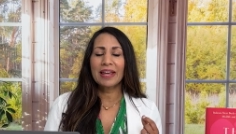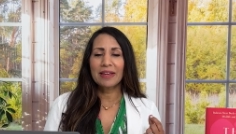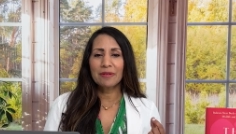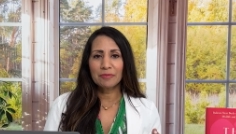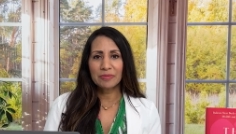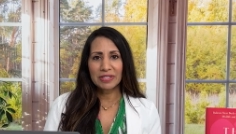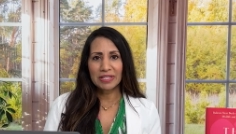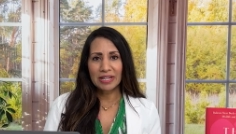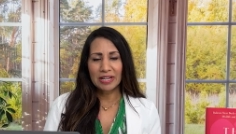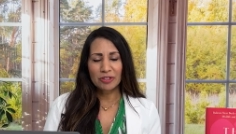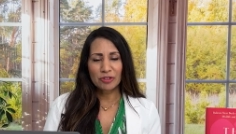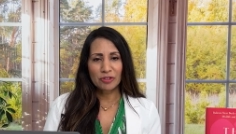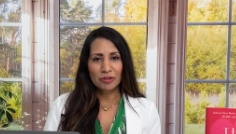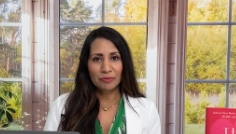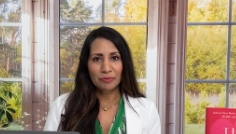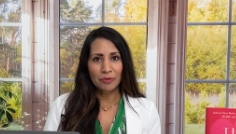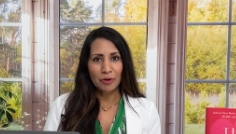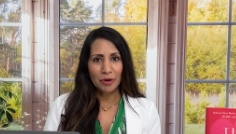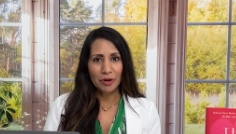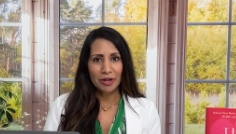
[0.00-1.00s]

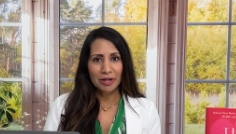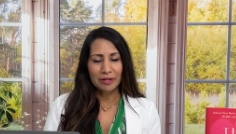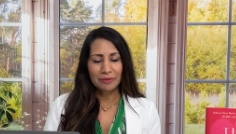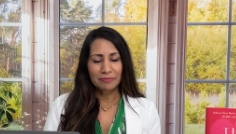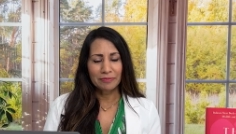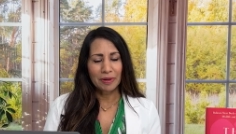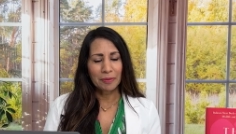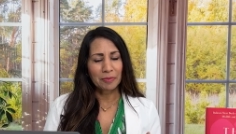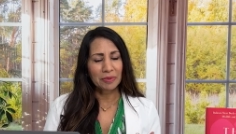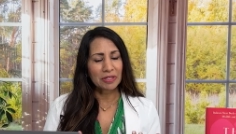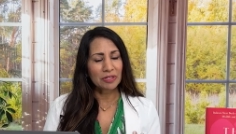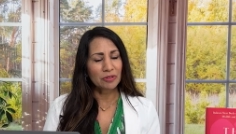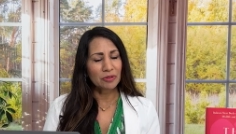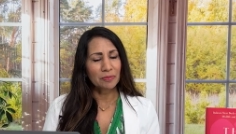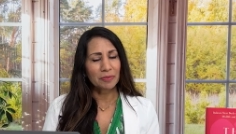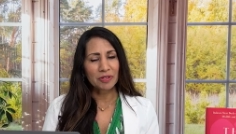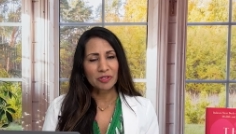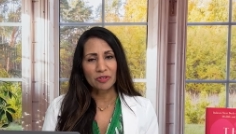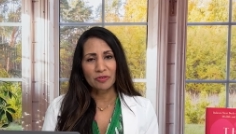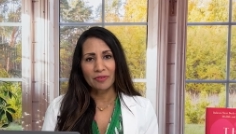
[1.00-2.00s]
MTHFR. I'm going to do a
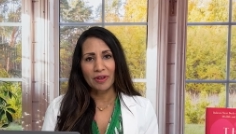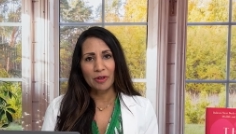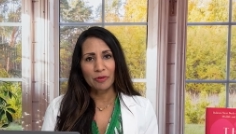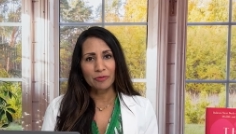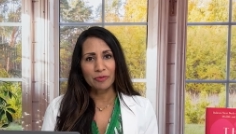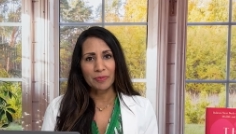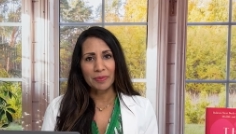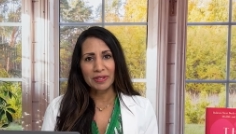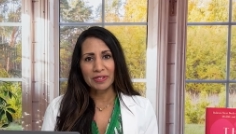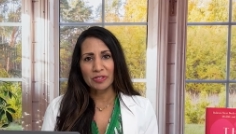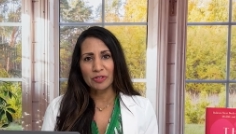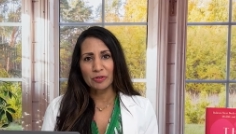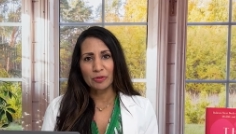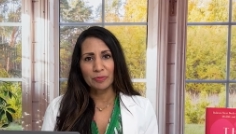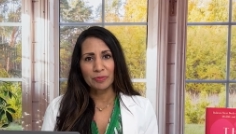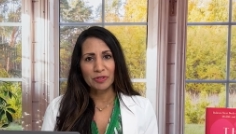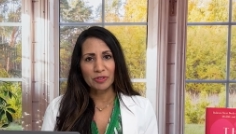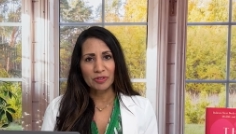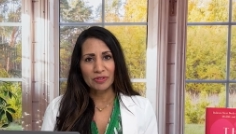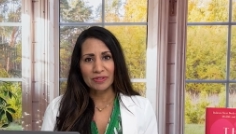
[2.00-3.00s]
bunch of alphabet soup
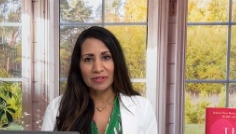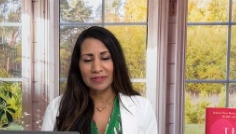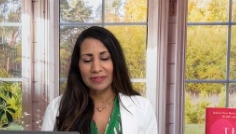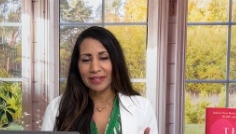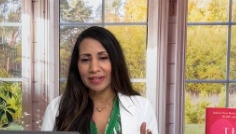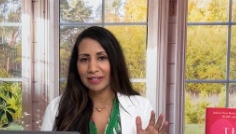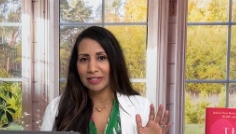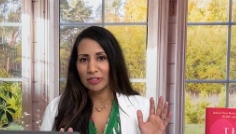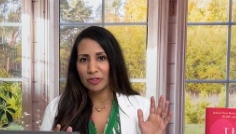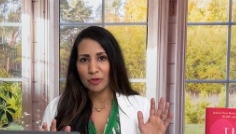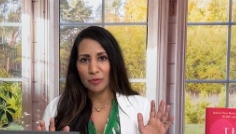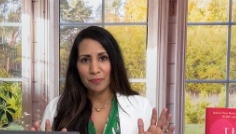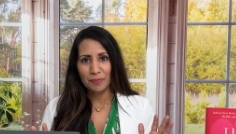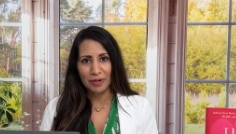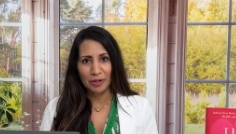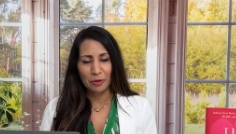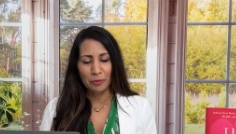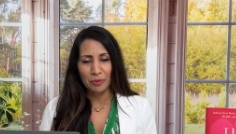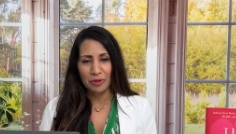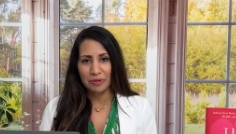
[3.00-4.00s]
in just a second, so
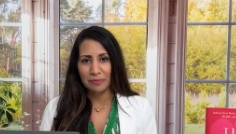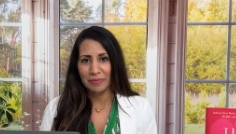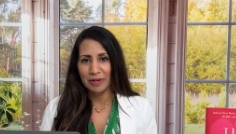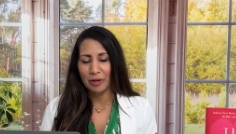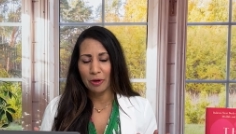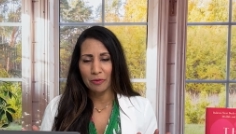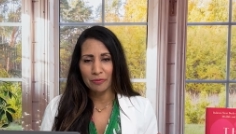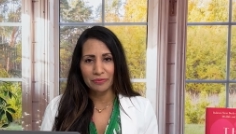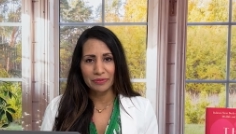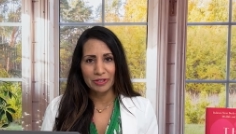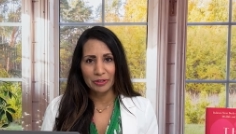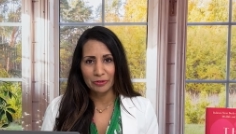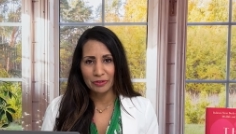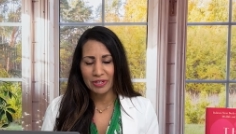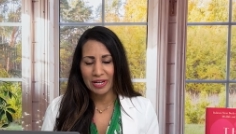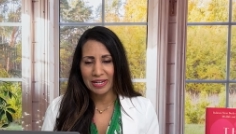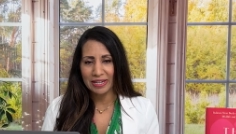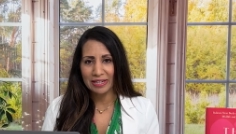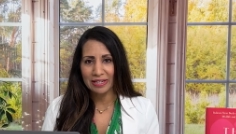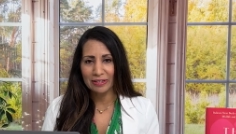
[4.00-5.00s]
bear with me. Hopefully, you're
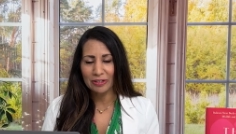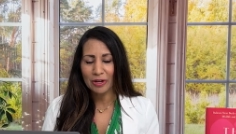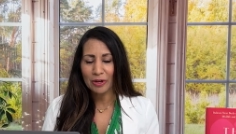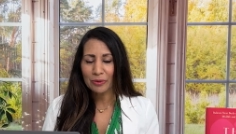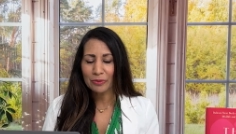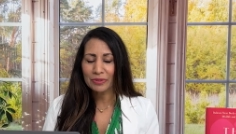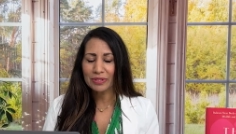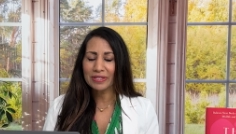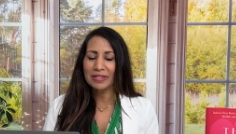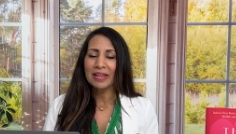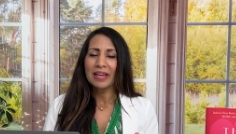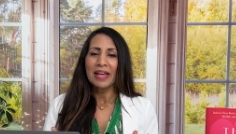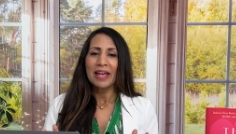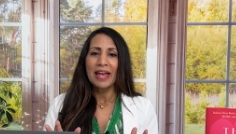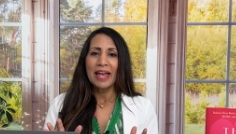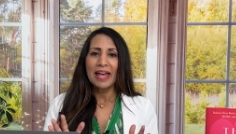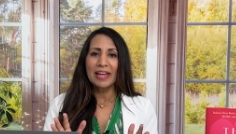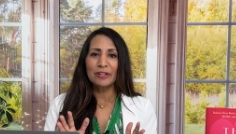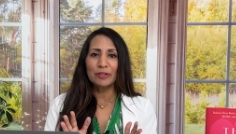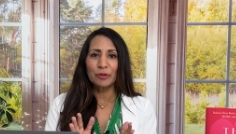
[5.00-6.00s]
taking notes
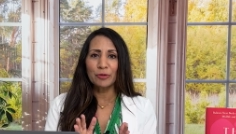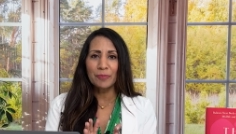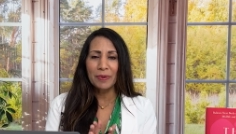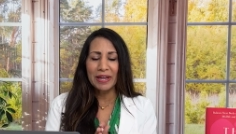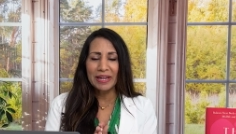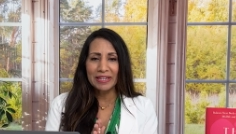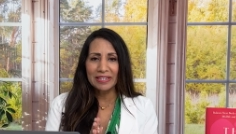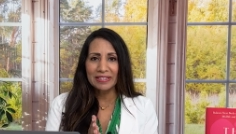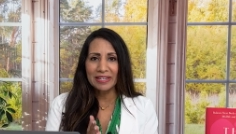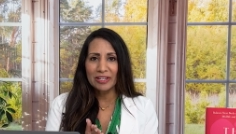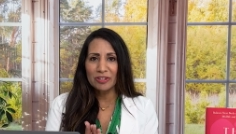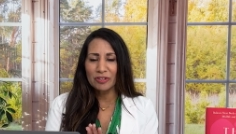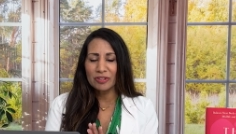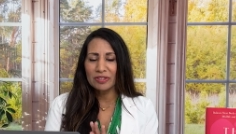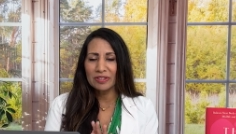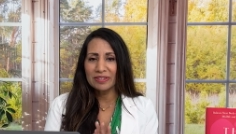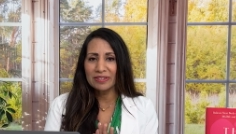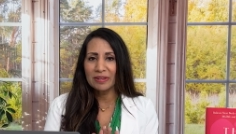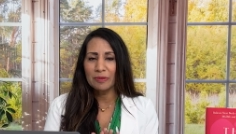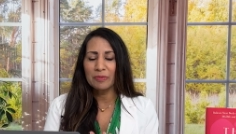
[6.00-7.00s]
and you're paying attention
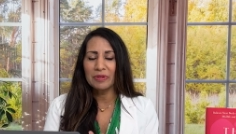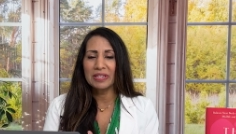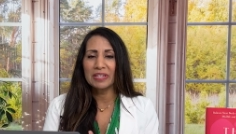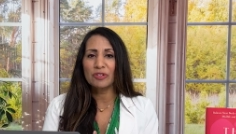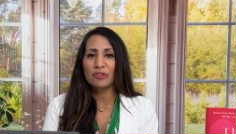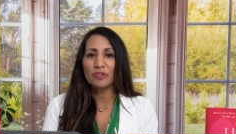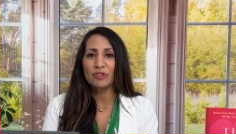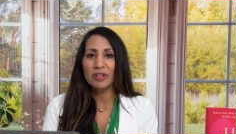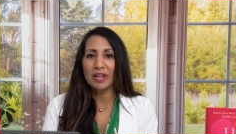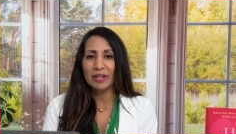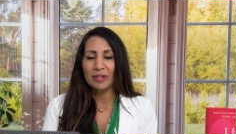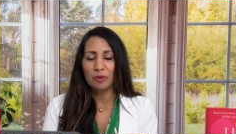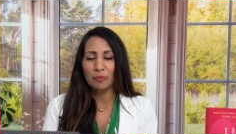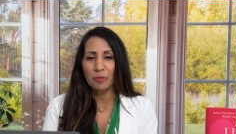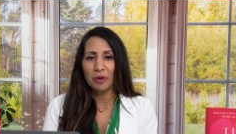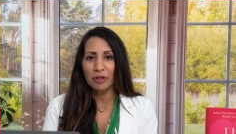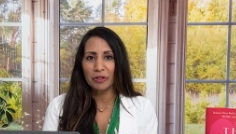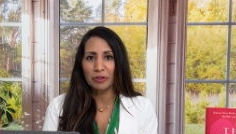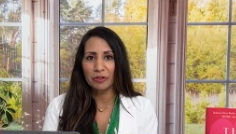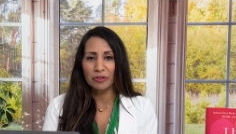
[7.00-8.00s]
to some of these genetic
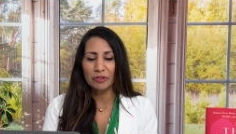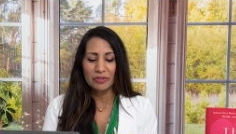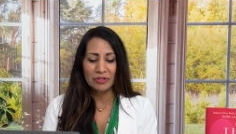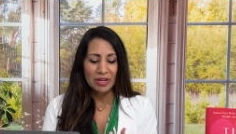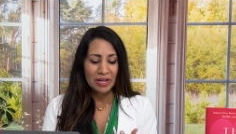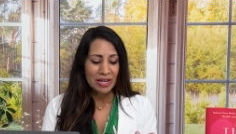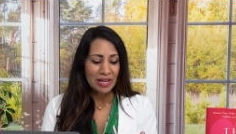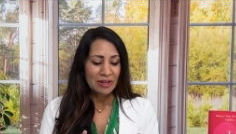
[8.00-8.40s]
markers.